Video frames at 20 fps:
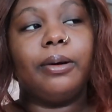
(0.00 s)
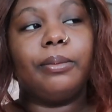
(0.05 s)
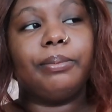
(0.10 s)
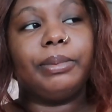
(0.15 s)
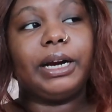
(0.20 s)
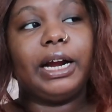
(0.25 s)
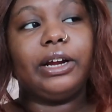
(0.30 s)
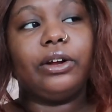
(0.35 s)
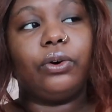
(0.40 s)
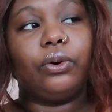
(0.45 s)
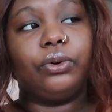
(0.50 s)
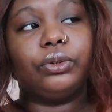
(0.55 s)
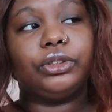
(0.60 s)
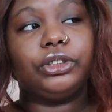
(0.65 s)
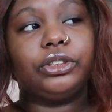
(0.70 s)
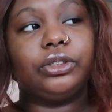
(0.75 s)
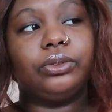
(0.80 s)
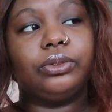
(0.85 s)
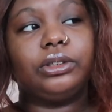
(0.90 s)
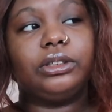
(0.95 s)
But I
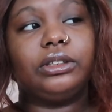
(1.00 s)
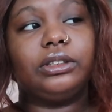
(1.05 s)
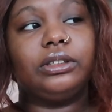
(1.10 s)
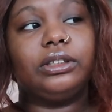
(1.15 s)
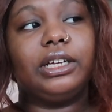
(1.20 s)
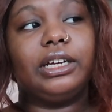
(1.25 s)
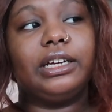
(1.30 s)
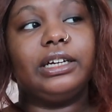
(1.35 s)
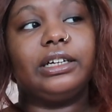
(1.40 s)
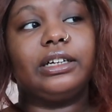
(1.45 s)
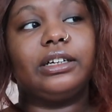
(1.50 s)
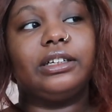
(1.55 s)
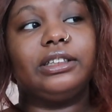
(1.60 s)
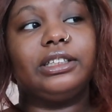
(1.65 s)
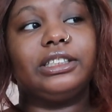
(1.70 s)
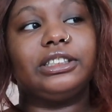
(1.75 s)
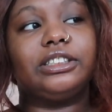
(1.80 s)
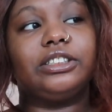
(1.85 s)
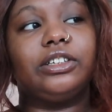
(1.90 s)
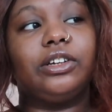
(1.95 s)
also think
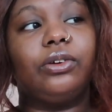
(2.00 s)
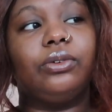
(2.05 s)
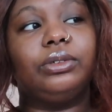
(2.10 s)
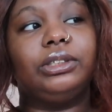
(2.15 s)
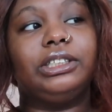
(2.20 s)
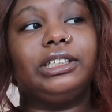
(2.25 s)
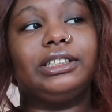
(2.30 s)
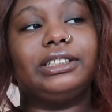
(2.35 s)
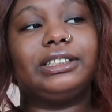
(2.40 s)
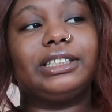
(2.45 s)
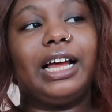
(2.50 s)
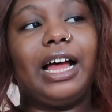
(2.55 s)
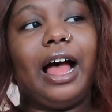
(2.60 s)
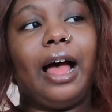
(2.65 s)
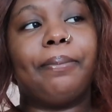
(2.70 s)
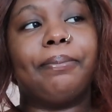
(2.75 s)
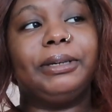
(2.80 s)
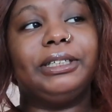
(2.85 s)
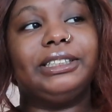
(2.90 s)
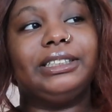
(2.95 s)
this loneliness
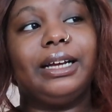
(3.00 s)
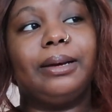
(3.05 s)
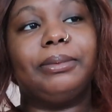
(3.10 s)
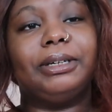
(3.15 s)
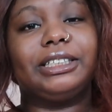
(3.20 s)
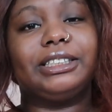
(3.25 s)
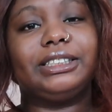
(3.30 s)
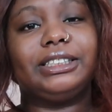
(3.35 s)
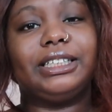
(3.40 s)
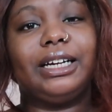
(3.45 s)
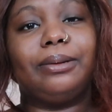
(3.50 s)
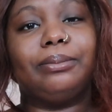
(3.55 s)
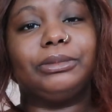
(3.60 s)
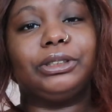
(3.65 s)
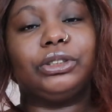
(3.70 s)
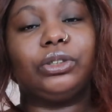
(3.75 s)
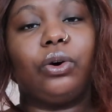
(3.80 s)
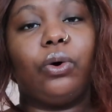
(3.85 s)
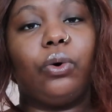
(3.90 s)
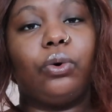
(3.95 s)
epidemic
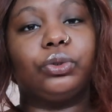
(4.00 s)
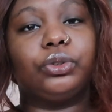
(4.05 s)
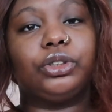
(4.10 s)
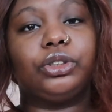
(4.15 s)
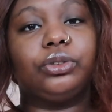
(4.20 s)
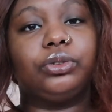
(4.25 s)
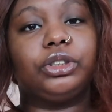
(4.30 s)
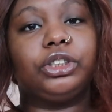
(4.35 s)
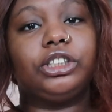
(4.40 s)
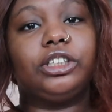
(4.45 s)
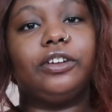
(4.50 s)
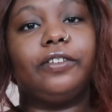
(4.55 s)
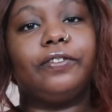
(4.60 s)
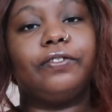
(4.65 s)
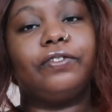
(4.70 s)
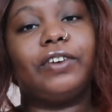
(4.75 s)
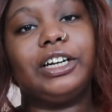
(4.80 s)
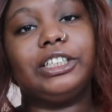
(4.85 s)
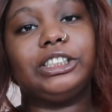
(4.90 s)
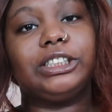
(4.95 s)
stems also to
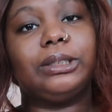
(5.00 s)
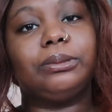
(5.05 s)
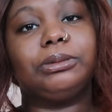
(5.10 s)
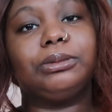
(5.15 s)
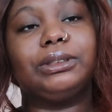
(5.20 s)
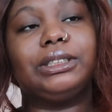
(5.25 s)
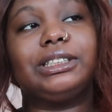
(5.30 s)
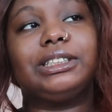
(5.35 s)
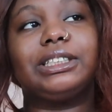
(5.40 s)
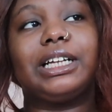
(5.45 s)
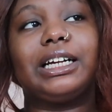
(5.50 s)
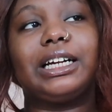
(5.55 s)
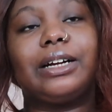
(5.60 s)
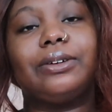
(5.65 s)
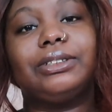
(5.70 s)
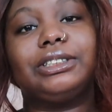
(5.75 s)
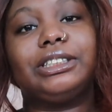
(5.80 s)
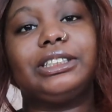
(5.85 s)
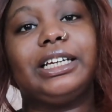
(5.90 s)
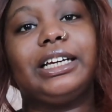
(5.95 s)
friendships, because like I
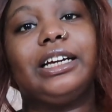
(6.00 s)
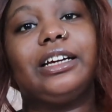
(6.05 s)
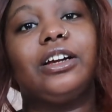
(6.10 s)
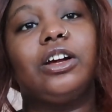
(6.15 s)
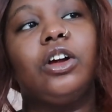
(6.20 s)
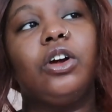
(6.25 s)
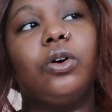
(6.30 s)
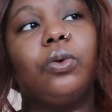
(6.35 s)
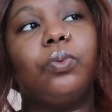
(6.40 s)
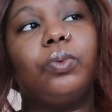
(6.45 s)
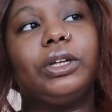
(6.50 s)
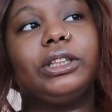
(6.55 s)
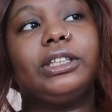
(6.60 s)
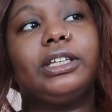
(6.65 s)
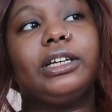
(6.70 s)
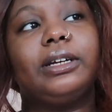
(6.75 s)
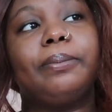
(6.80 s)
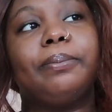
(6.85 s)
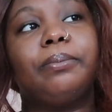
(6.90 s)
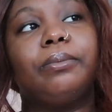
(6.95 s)
was saying, with
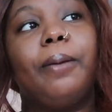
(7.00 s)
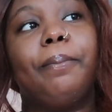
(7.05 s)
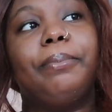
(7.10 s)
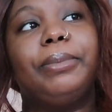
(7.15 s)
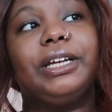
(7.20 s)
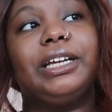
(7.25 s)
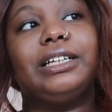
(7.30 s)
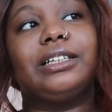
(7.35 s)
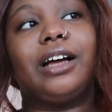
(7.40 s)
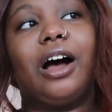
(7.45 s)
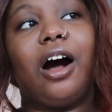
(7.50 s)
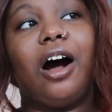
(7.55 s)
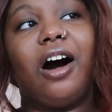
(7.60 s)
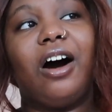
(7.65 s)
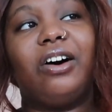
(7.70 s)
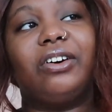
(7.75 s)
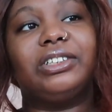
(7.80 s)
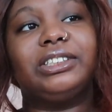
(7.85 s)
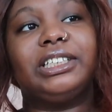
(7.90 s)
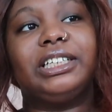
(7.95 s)
it being the
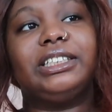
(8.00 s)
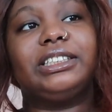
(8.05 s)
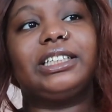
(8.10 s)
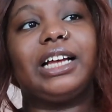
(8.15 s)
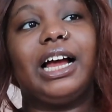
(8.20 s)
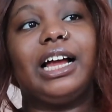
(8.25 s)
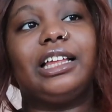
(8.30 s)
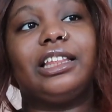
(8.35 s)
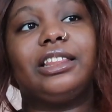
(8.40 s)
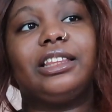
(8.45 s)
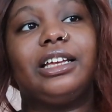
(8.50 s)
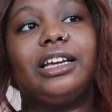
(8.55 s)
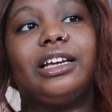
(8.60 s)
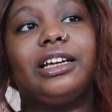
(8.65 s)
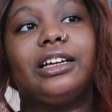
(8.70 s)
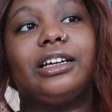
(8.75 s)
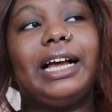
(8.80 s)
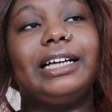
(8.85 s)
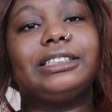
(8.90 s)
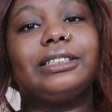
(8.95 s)
holidays, I
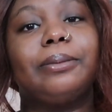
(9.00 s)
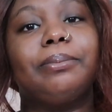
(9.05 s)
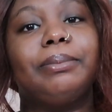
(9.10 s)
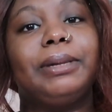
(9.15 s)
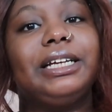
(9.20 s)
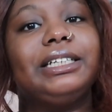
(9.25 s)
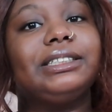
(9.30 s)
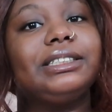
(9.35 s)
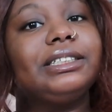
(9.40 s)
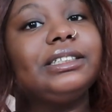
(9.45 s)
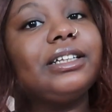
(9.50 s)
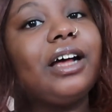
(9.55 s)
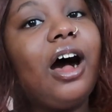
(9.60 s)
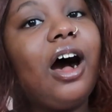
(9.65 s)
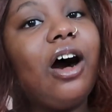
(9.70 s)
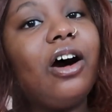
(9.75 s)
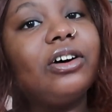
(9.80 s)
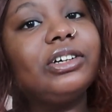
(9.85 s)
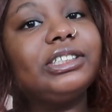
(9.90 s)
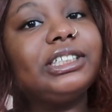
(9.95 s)
think as amazing the
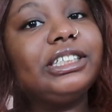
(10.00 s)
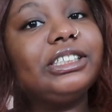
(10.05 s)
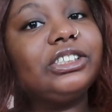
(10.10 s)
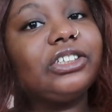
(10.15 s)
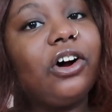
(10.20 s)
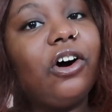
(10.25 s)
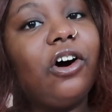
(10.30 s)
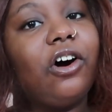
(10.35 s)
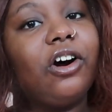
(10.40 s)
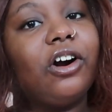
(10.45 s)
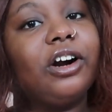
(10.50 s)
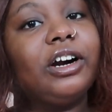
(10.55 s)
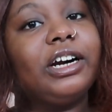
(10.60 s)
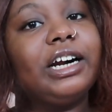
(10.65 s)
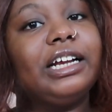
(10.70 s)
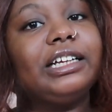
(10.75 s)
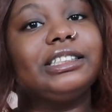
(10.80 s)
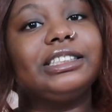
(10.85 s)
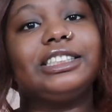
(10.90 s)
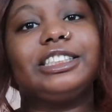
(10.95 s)
holidays are
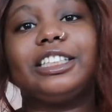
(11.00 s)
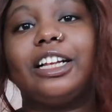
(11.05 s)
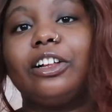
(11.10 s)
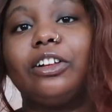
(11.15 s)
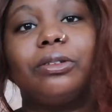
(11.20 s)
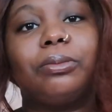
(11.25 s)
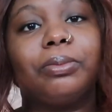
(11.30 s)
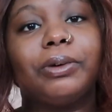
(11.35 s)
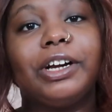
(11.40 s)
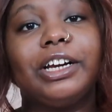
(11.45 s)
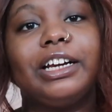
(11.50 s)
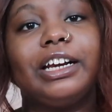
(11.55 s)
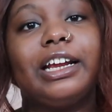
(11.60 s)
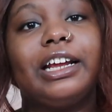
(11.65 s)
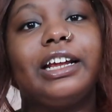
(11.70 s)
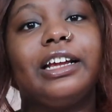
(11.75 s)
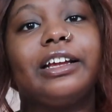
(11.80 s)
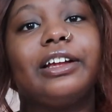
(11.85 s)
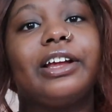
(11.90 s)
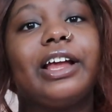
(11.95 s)
and
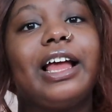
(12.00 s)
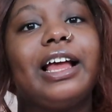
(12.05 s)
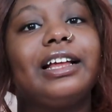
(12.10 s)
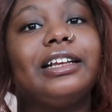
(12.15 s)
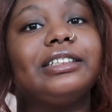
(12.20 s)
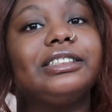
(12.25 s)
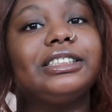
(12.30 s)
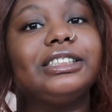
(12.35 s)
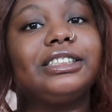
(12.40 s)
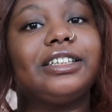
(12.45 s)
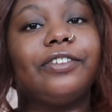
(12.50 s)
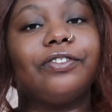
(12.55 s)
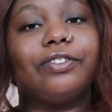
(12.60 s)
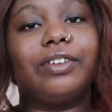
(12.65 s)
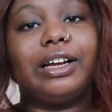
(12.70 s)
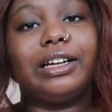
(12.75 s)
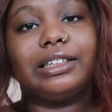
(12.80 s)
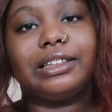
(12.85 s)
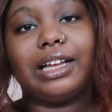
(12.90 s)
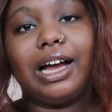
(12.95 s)
celebrating and stuff
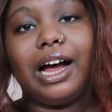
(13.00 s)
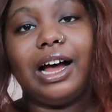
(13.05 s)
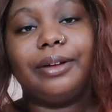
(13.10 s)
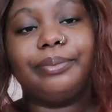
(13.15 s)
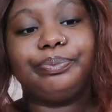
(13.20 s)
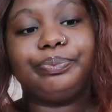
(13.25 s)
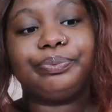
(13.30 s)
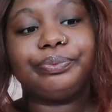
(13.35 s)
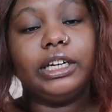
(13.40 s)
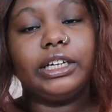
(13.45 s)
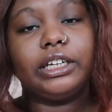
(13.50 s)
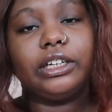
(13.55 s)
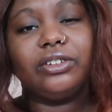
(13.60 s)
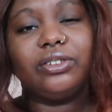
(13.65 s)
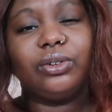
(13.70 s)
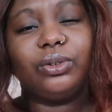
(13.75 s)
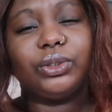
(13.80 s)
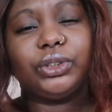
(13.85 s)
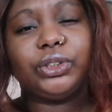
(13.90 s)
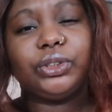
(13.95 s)
like that, it can
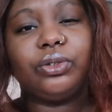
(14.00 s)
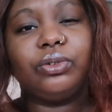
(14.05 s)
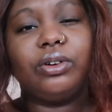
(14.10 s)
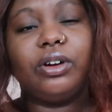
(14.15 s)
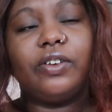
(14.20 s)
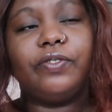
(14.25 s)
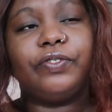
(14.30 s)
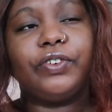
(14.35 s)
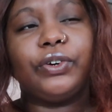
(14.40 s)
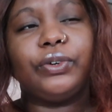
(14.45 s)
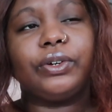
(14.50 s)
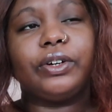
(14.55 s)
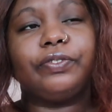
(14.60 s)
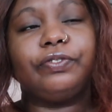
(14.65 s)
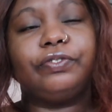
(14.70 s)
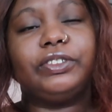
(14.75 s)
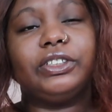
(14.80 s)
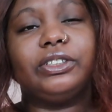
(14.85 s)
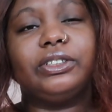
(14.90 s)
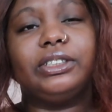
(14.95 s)
also evoke
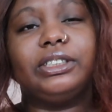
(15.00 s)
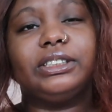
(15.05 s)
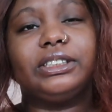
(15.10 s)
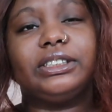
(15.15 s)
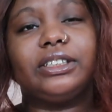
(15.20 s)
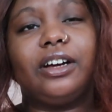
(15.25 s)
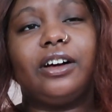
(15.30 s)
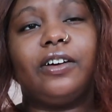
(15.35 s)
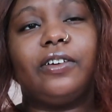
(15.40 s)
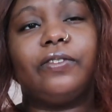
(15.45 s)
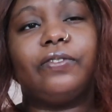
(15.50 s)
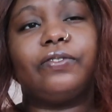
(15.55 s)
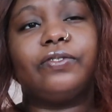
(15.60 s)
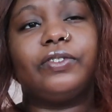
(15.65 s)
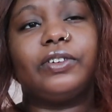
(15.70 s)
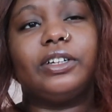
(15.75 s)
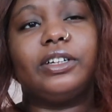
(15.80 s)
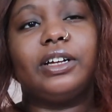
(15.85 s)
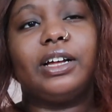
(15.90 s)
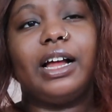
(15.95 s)
feelings of
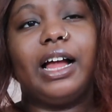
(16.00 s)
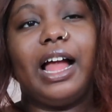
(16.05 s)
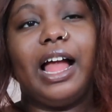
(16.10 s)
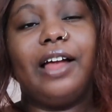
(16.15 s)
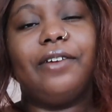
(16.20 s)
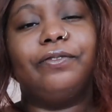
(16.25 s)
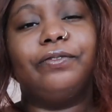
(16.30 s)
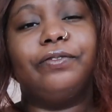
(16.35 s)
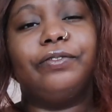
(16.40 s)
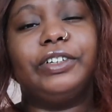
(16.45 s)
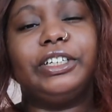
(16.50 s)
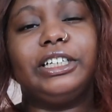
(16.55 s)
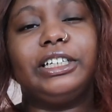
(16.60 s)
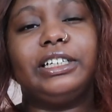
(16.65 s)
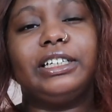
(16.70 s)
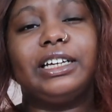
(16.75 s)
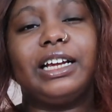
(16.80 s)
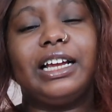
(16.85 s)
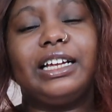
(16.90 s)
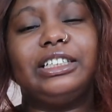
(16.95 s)

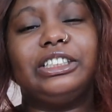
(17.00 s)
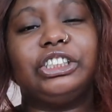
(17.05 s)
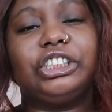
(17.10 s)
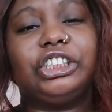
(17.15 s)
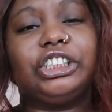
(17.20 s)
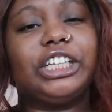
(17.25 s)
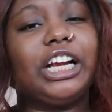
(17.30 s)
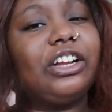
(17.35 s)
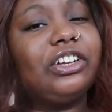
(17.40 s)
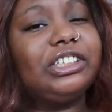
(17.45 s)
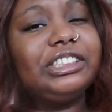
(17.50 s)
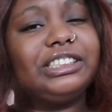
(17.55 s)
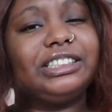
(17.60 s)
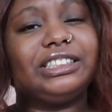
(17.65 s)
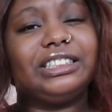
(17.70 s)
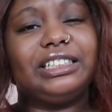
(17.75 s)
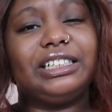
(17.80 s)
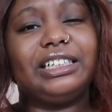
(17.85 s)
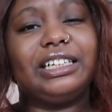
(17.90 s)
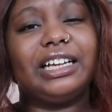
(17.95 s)
envy and
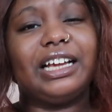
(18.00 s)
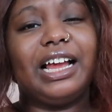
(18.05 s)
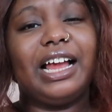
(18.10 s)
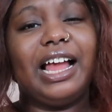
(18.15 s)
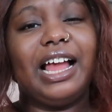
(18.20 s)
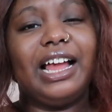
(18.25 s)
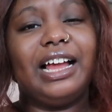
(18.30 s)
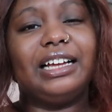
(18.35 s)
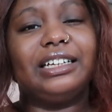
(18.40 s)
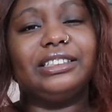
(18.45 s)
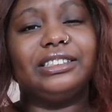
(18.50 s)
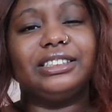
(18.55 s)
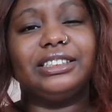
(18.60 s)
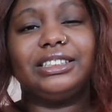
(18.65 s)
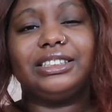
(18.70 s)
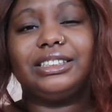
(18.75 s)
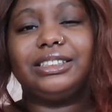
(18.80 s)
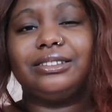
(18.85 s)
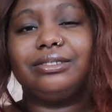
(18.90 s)
jealousy and